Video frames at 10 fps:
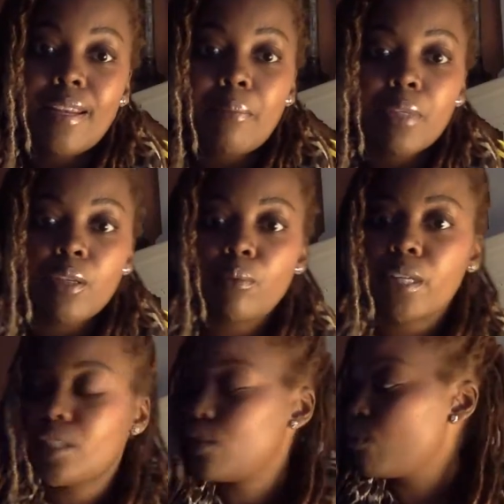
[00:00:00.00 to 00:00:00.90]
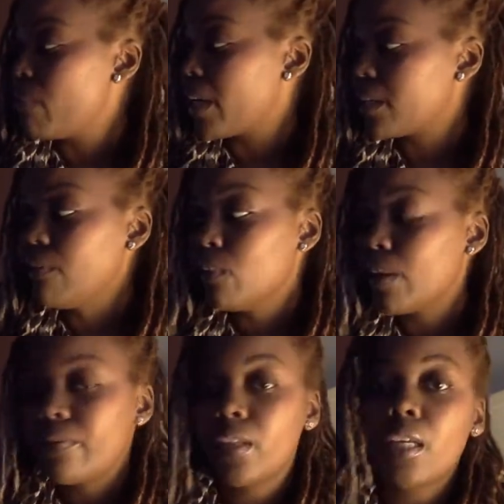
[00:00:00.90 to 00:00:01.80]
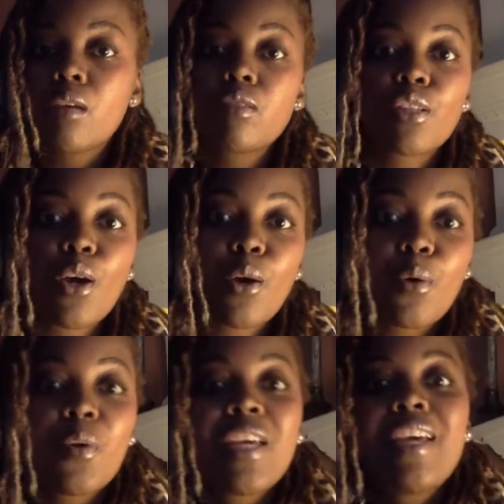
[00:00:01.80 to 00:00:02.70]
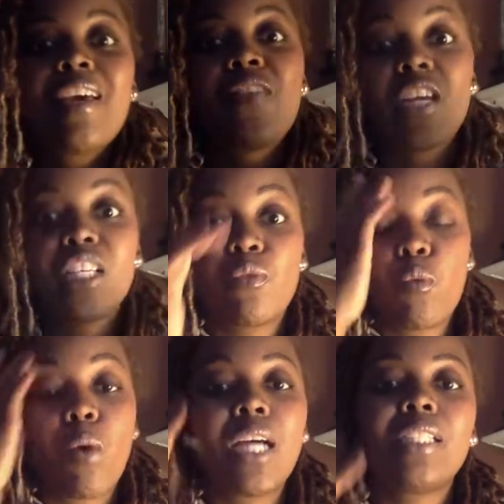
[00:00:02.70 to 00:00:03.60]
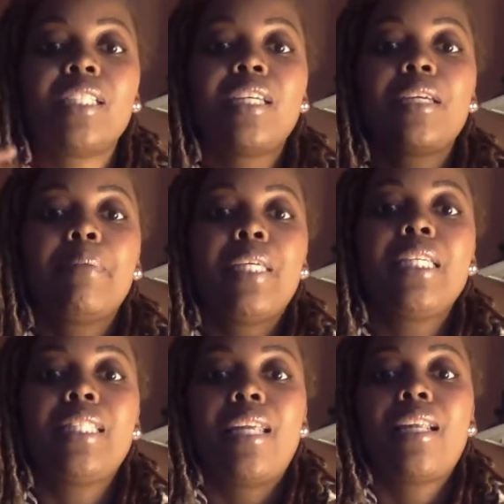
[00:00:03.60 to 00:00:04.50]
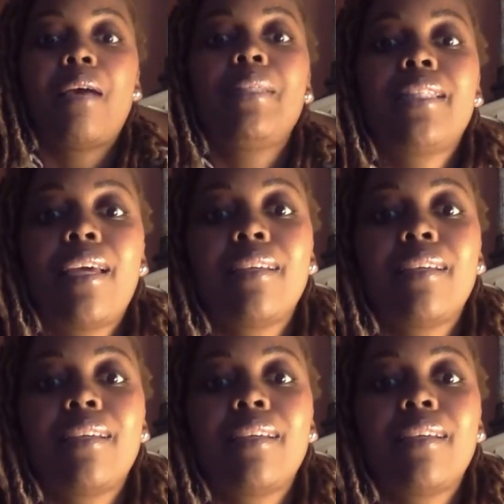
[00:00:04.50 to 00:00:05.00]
And I'm getting ready to do my giveaway video. So thanks for watching. Peace and namaste.